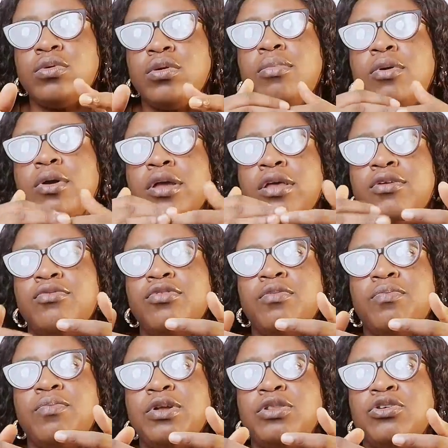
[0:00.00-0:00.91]
But if
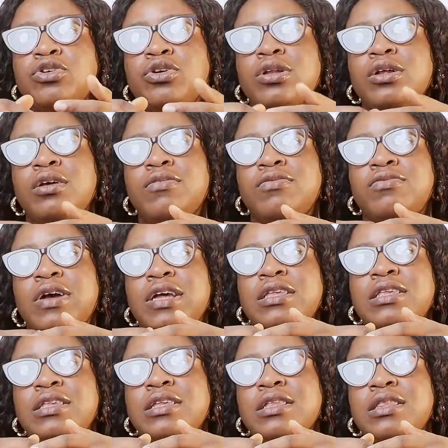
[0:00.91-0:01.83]
the petitioner
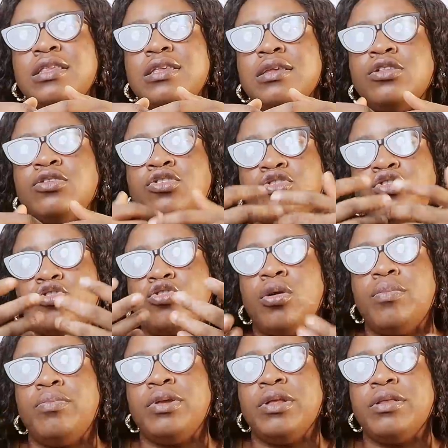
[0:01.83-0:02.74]
finds it
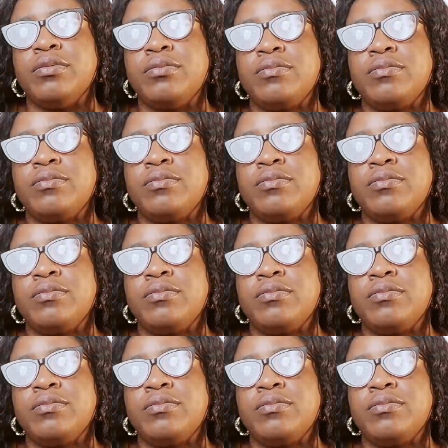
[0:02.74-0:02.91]
disturbing,